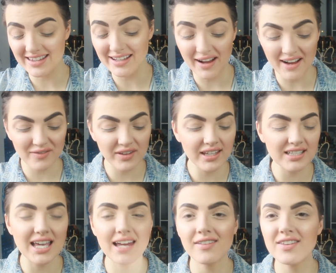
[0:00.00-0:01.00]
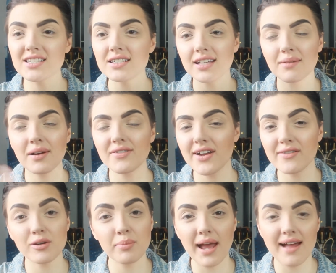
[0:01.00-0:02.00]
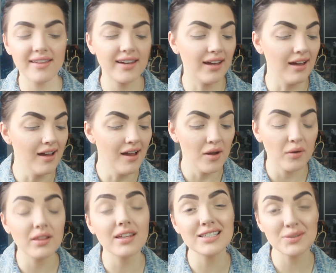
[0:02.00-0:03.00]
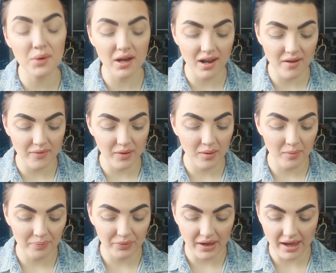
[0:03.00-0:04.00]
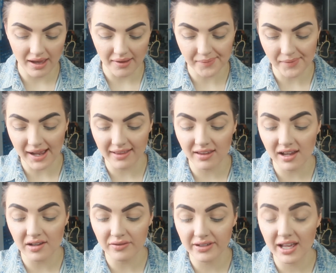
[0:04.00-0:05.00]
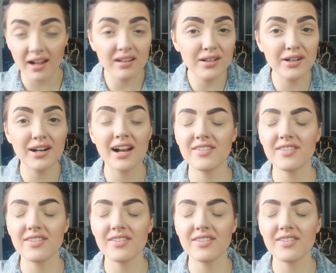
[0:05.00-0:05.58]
So I'm really excited. This is like my favorite palette, at least one of them. I love color.